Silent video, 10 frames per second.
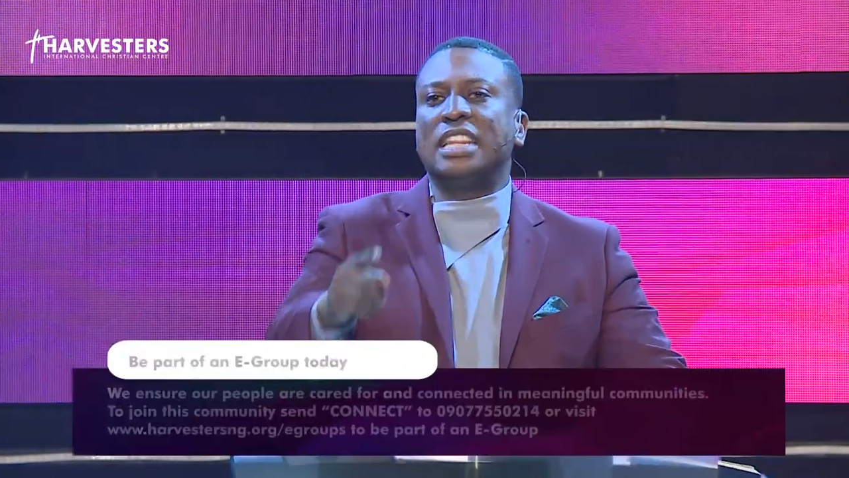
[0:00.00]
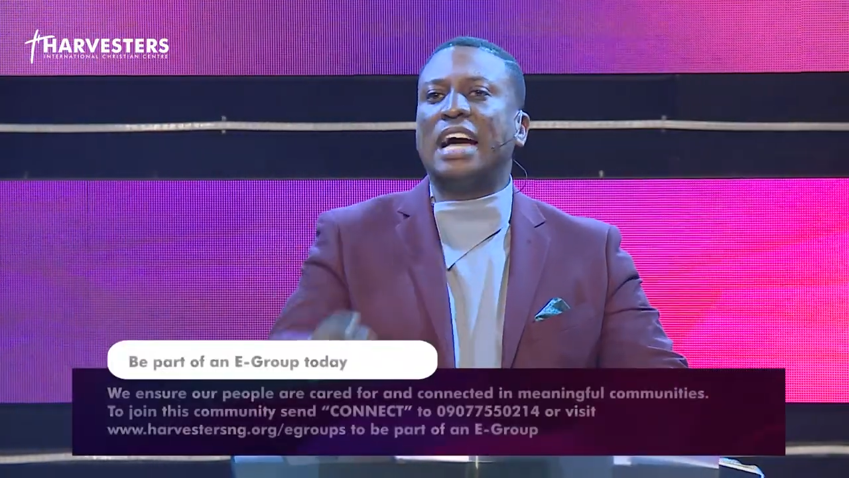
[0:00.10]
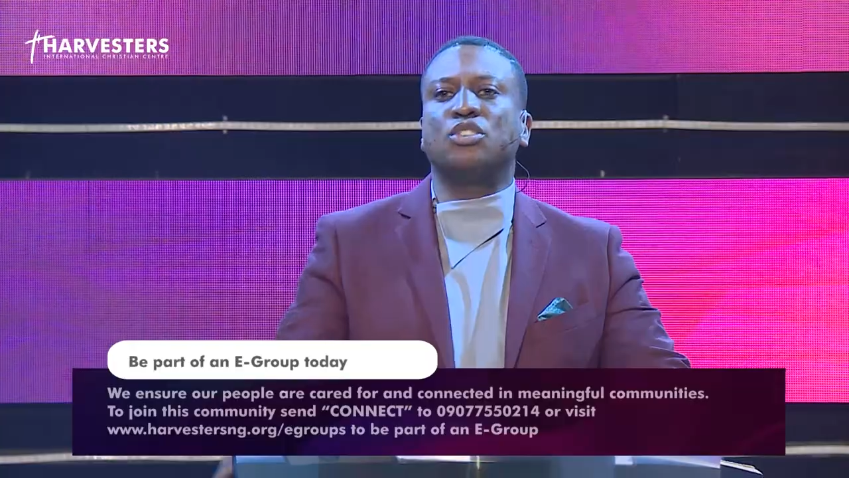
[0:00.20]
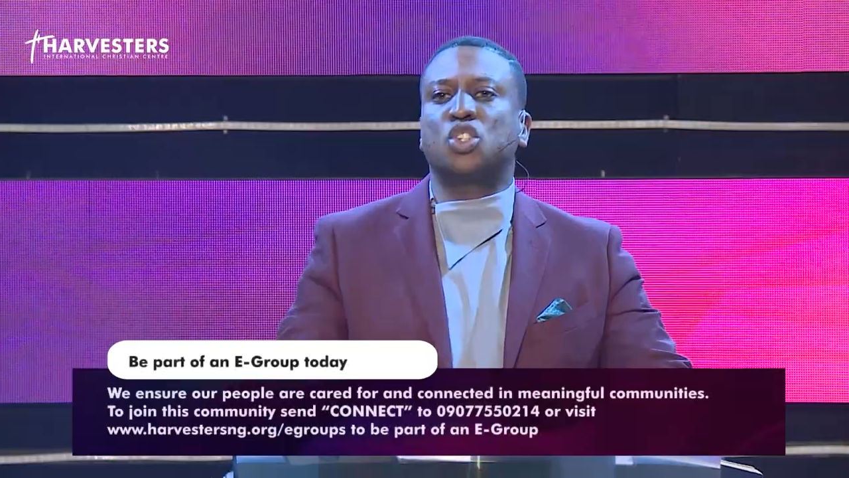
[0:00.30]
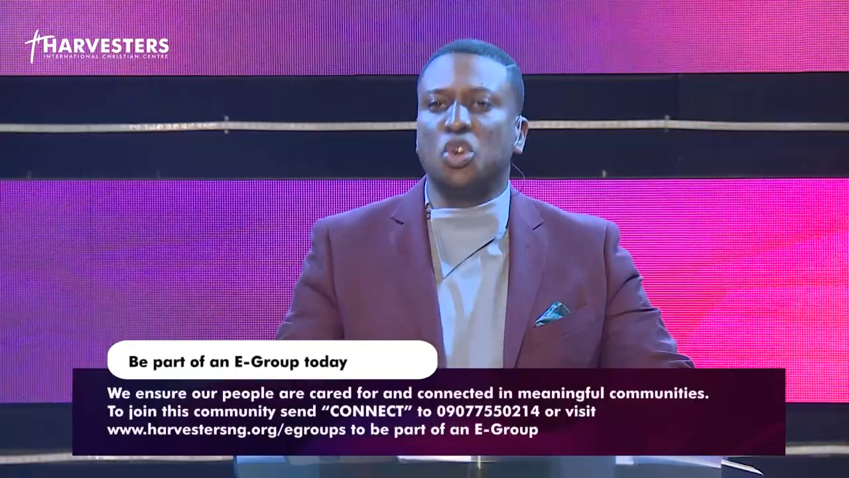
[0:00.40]

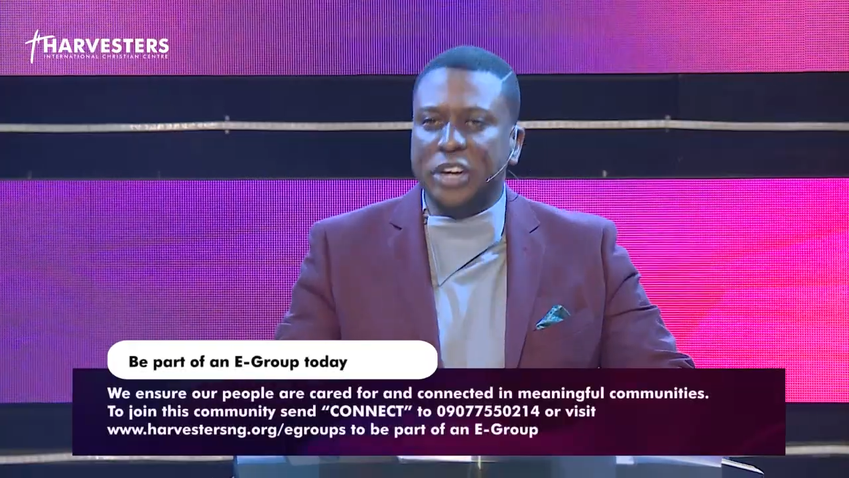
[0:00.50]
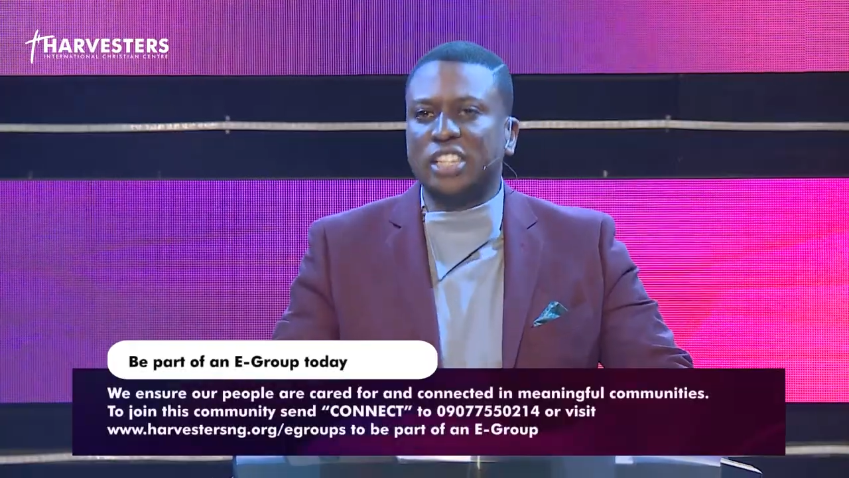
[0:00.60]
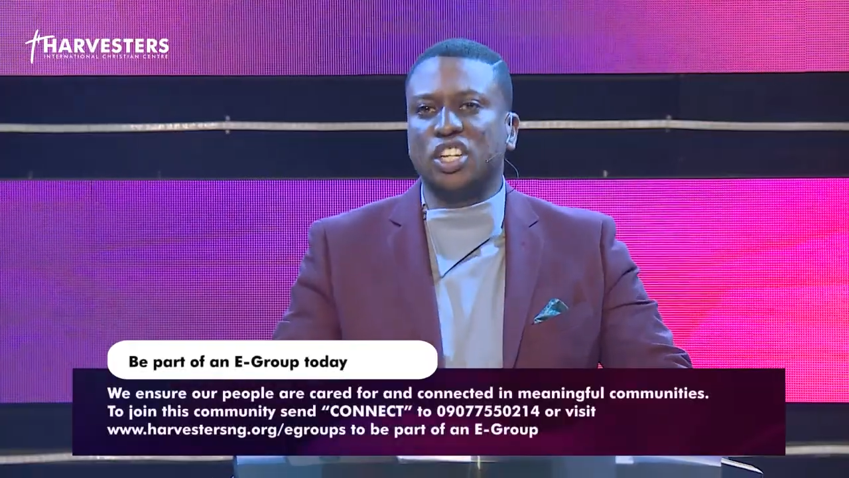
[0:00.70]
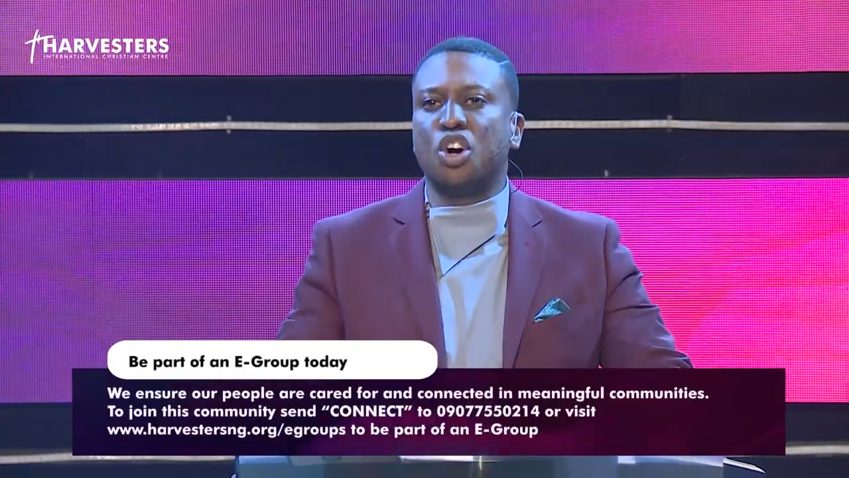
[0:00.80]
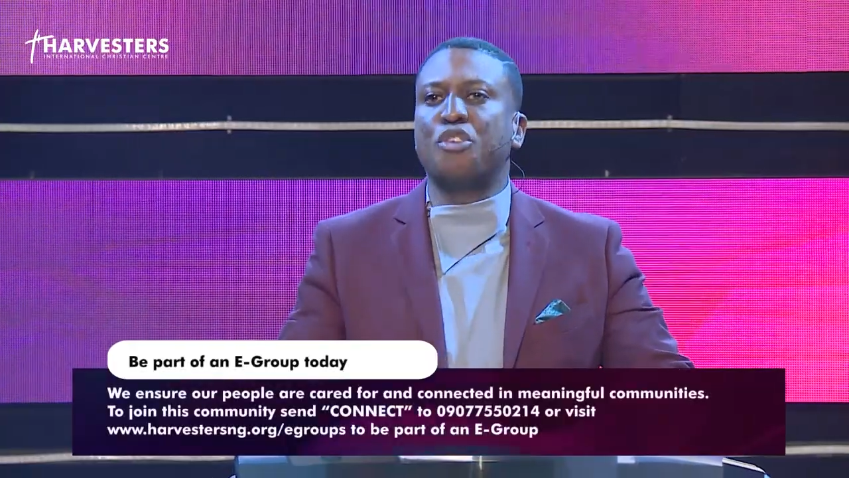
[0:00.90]
down 2
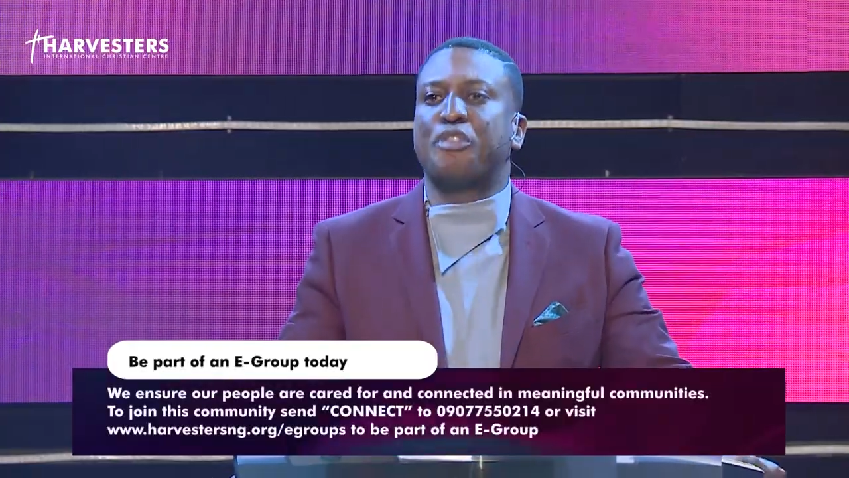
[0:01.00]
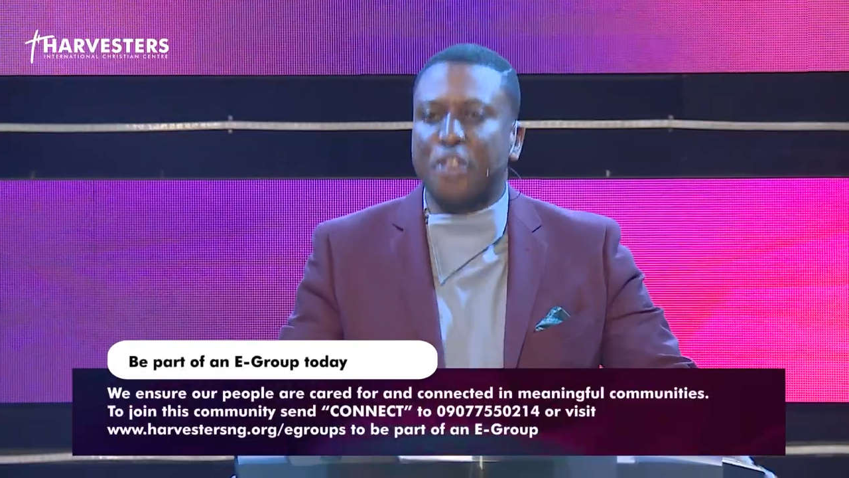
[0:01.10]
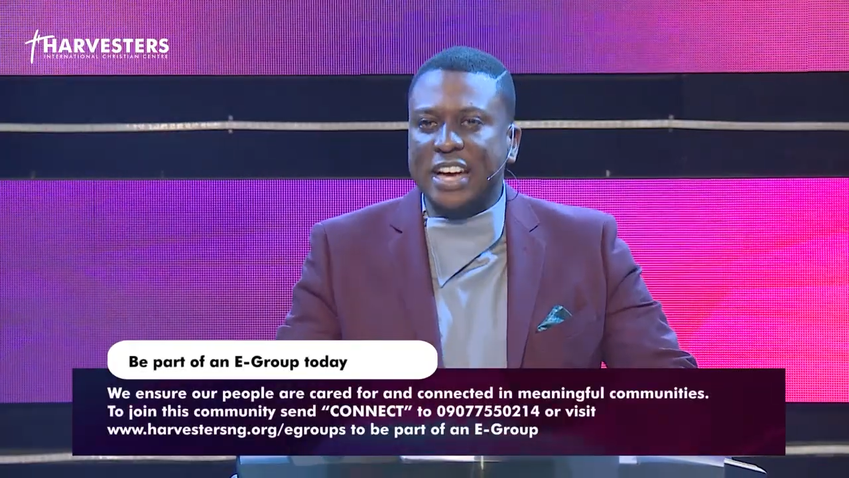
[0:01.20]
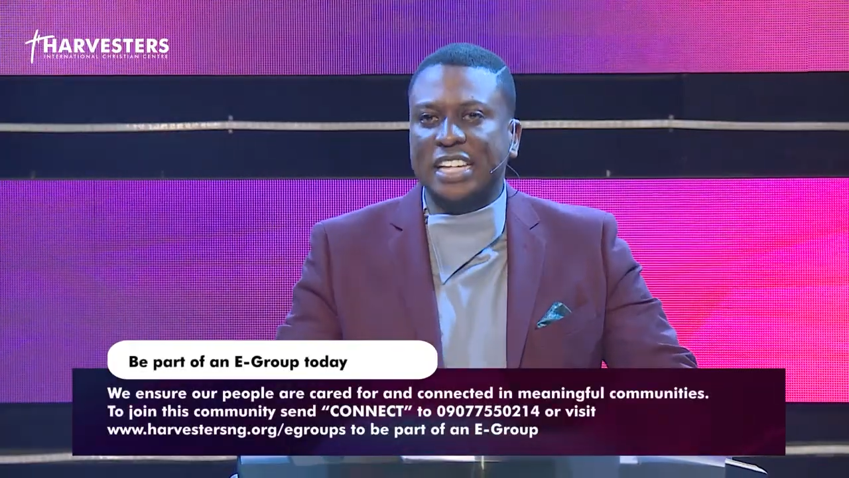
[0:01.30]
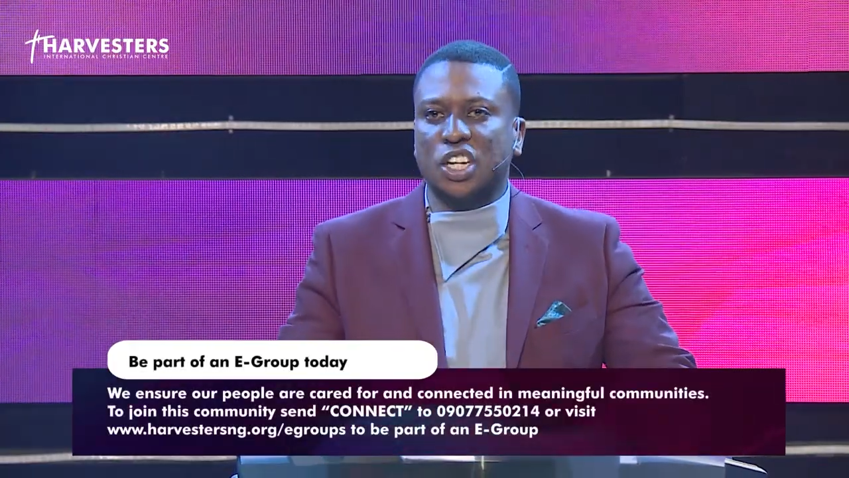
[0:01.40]
years ago,
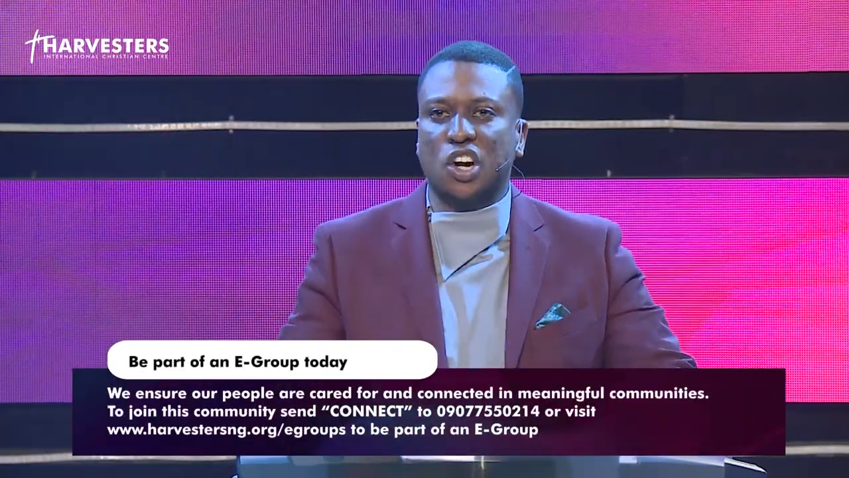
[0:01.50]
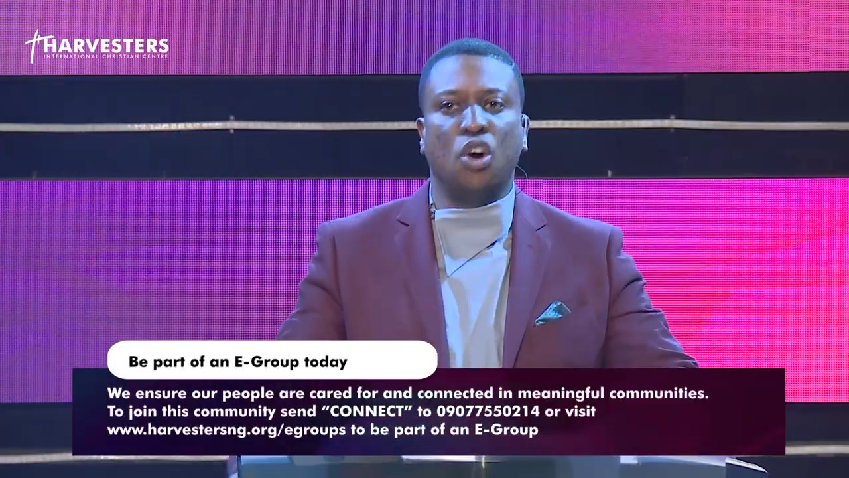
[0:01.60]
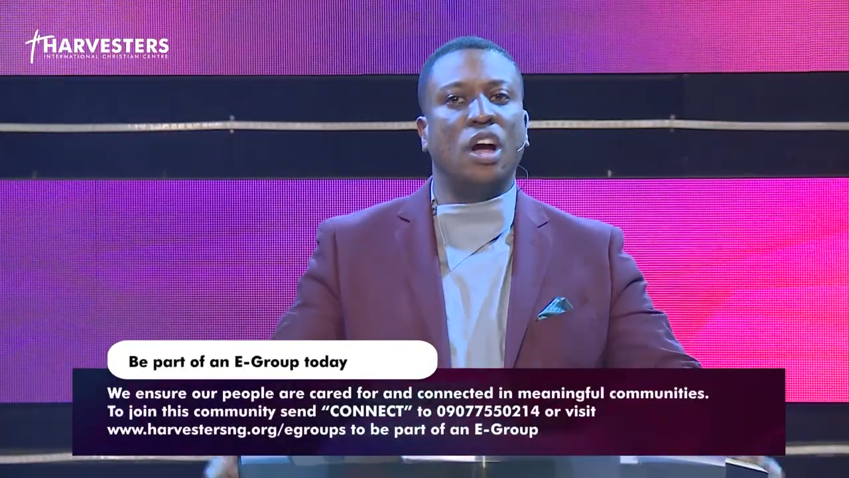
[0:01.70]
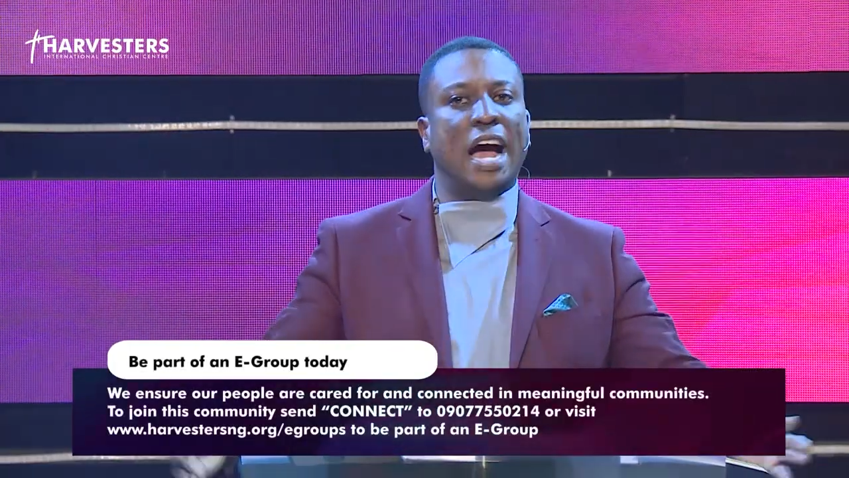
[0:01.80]
3 years ago,